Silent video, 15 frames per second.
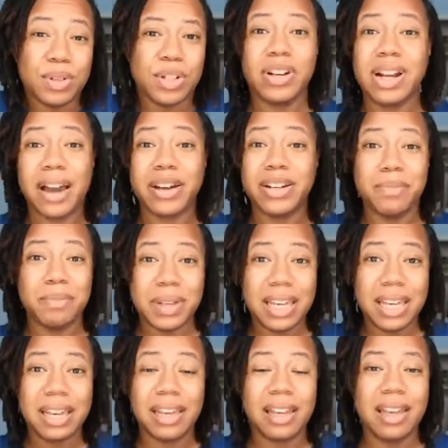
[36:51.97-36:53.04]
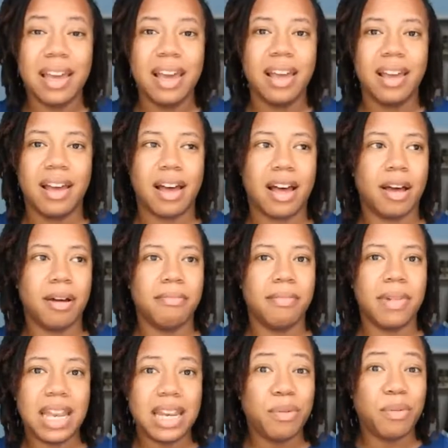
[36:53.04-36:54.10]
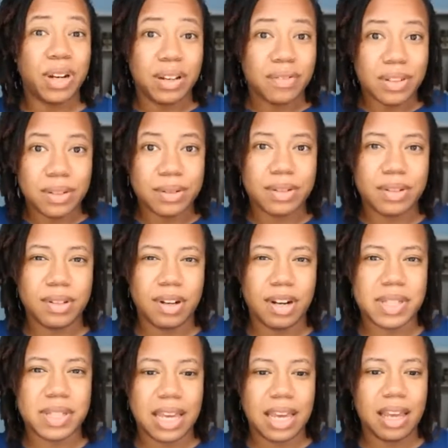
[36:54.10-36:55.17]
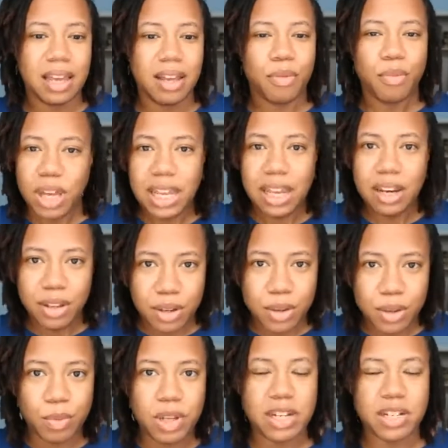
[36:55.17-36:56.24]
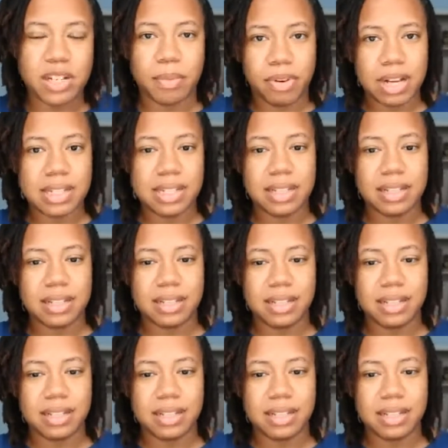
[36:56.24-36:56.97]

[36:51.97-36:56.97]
You're not going to be anyone of use. You know what I'm saying? We need you. We need your presence.